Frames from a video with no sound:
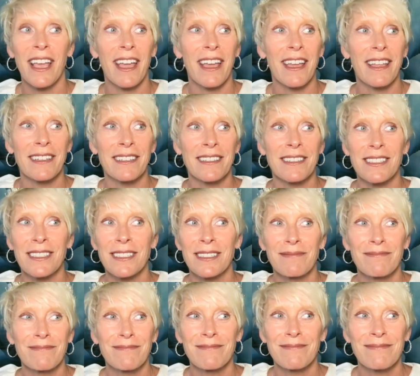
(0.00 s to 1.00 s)
And
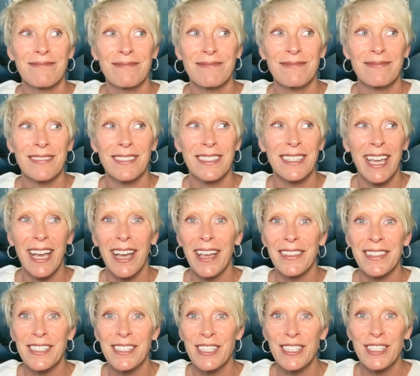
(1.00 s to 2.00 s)
yeah,
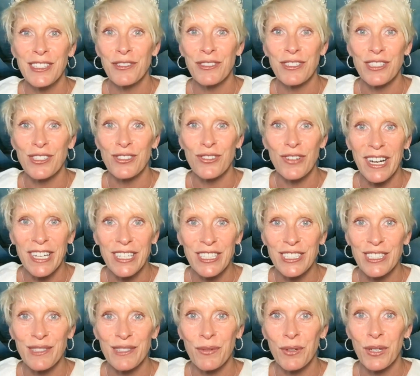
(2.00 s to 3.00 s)
these things are
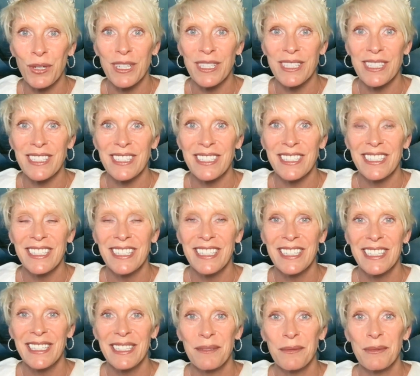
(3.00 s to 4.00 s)
distractions for us.
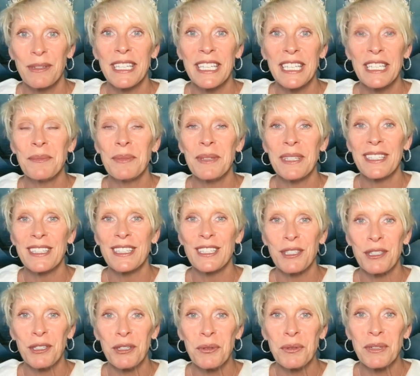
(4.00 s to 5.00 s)
We need to be in the
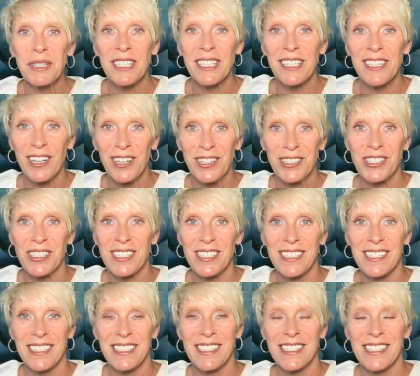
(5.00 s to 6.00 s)
unity
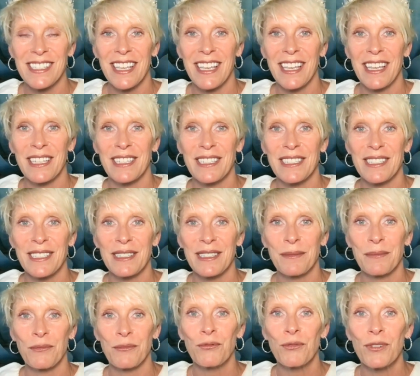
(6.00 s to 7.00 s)
consciousness and
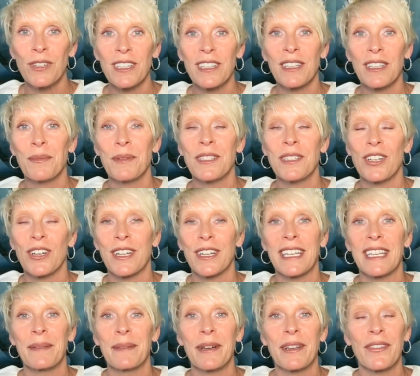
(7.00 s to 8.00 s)
really be
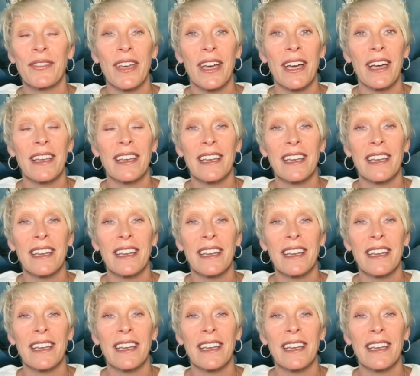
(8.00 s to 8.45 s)
talking about that.